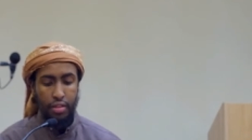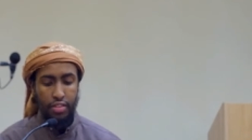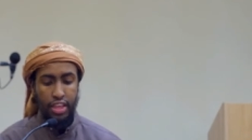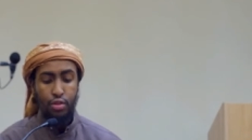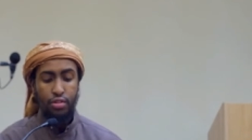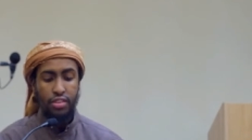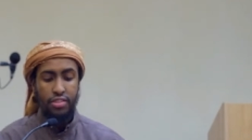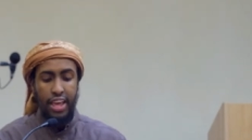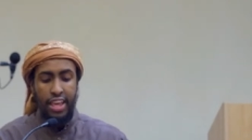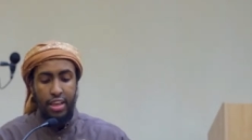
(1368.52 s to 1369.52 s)
They used to
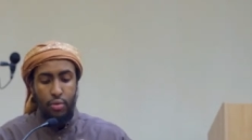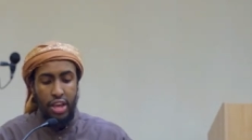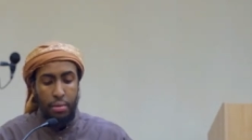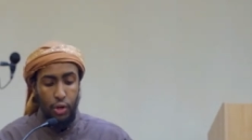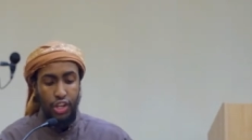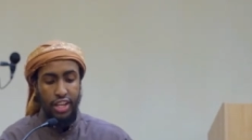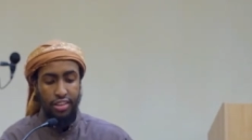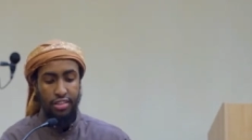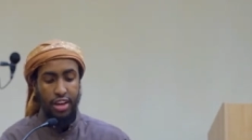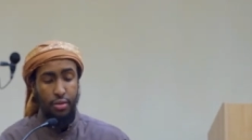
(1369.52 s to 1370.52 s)
say that we are
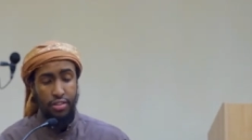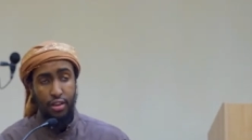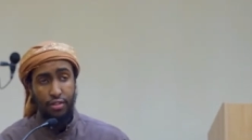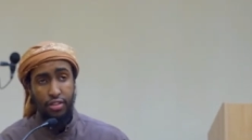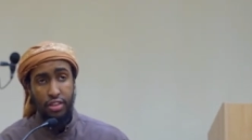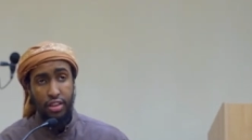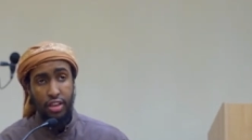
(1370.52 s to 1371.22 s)
mushriks ourselves